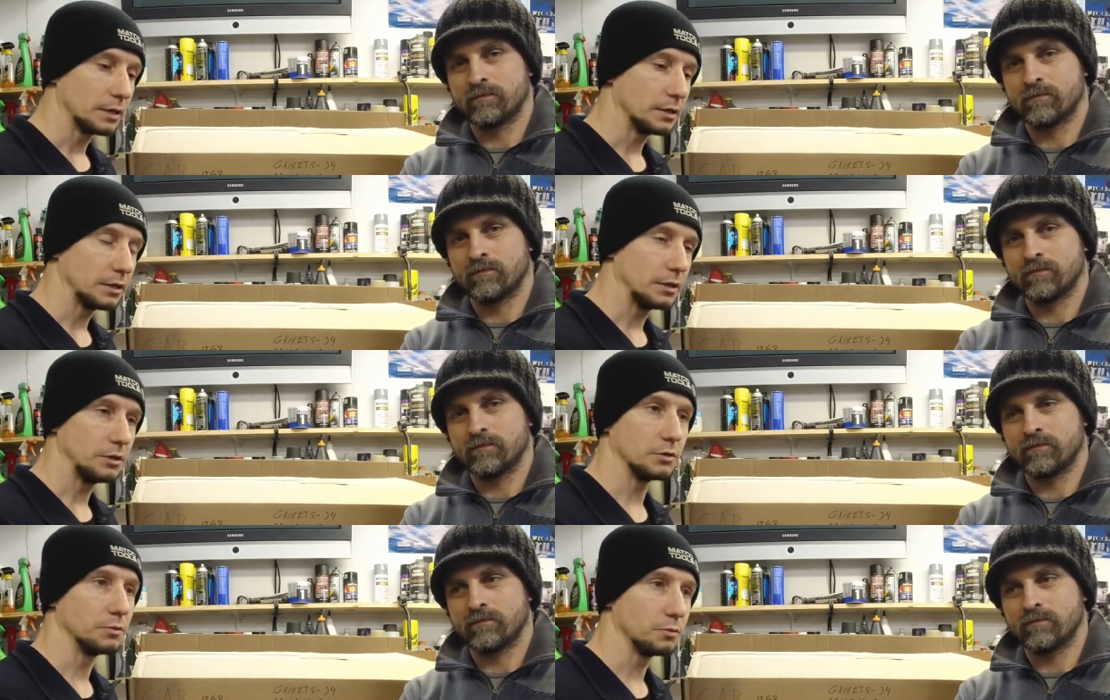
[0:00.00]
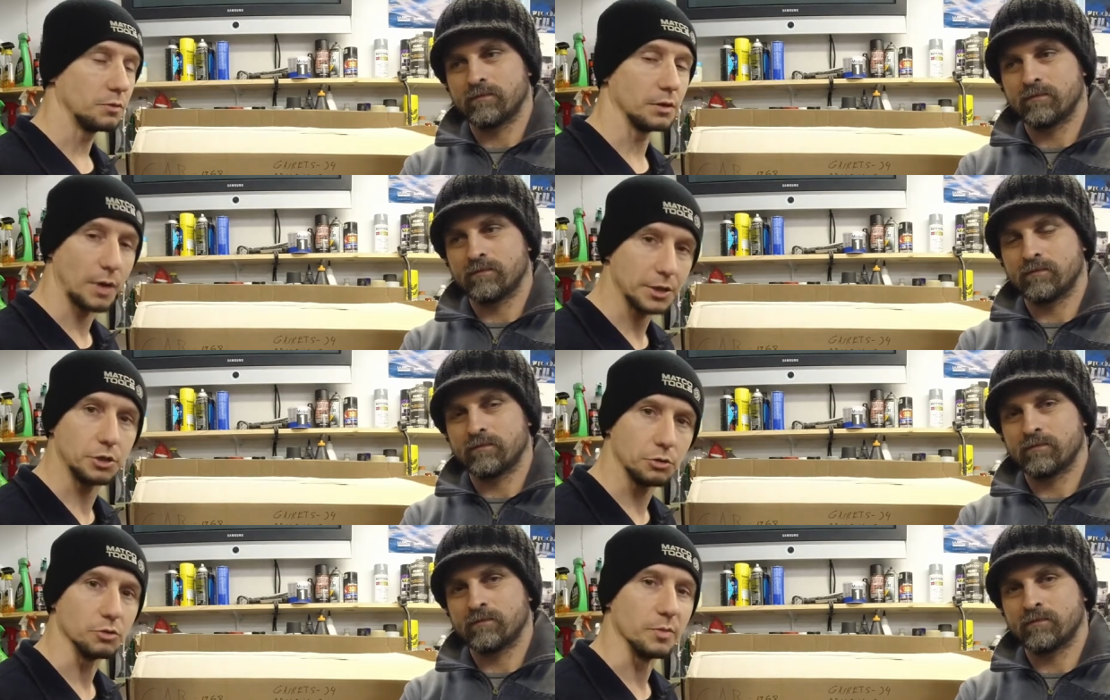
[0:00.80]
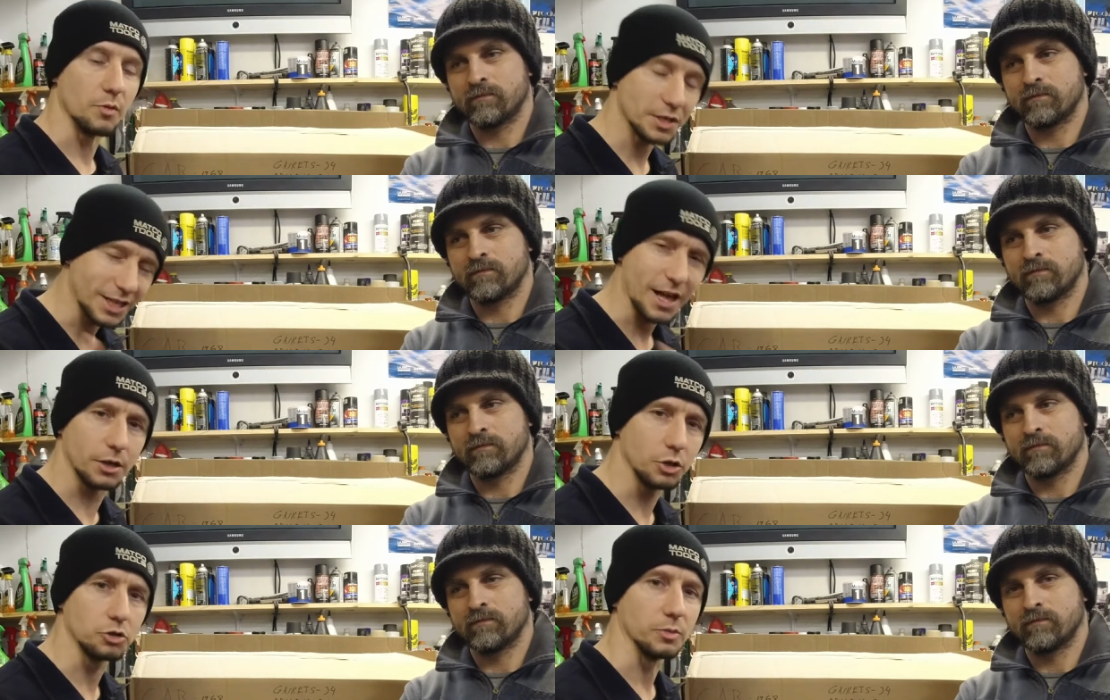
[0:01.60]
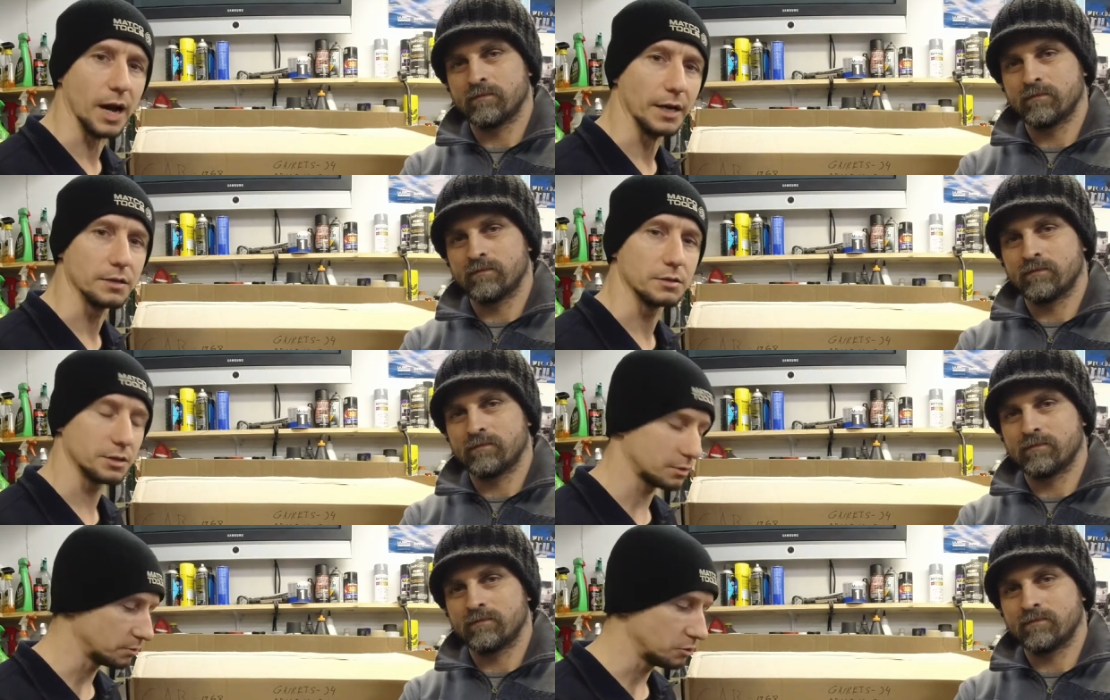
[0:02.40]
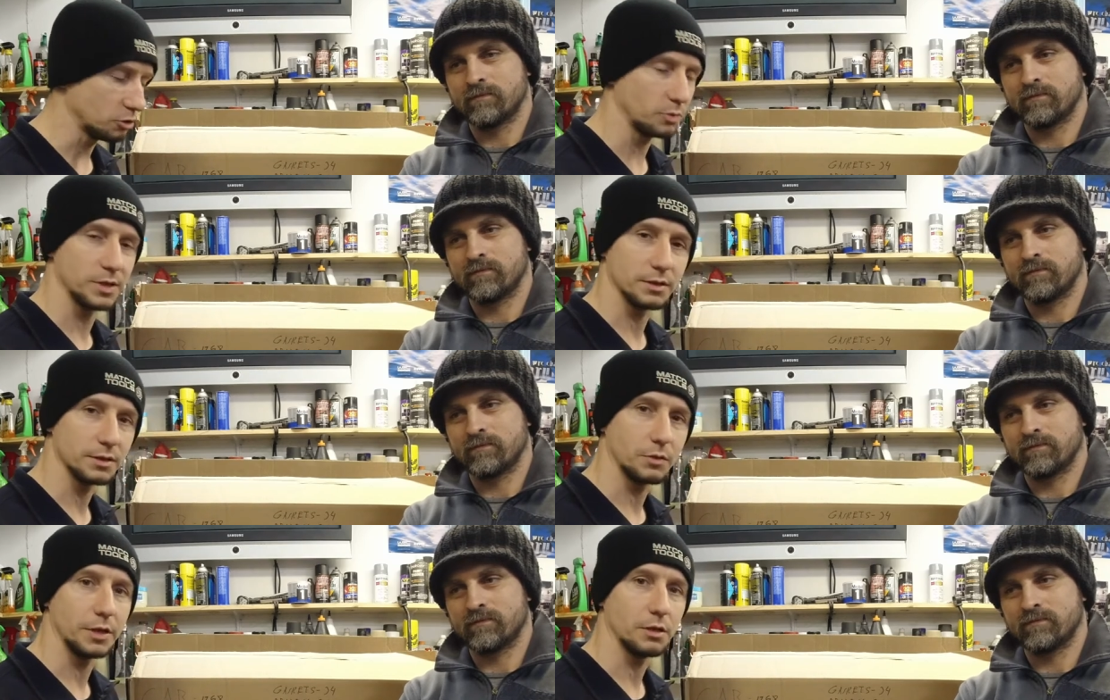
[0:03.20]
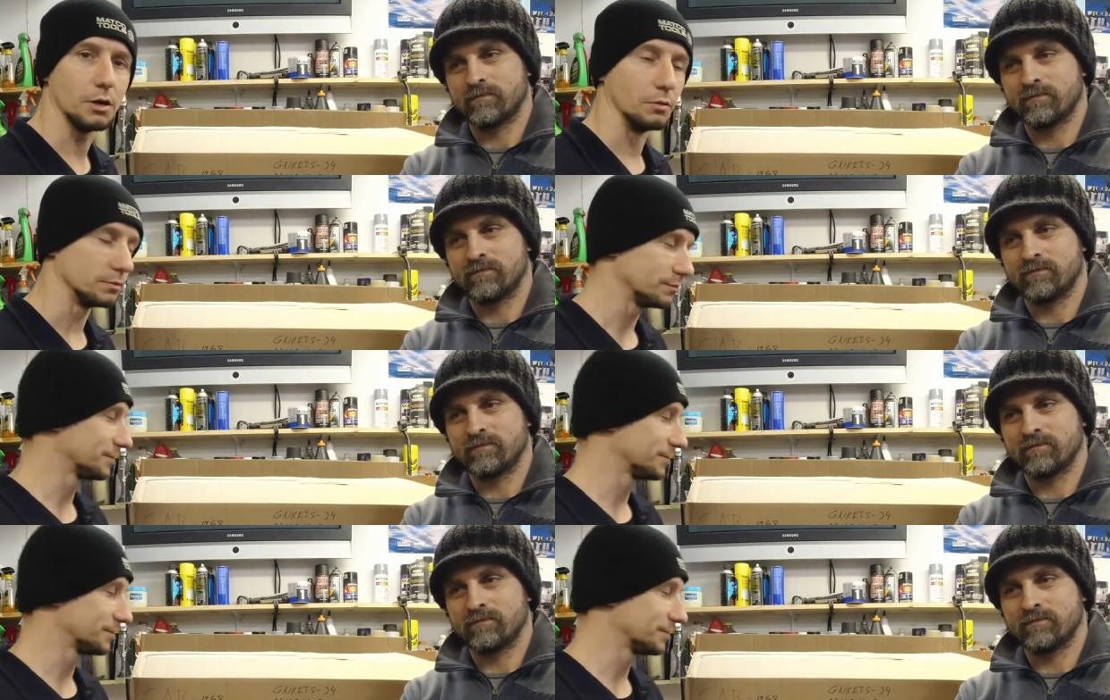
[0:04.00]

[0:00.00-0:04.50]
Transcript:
Speaker 1: uh, you know, and watch YouTube and watch a lot of YouTube, guys. Just YouTube is, is the way to go.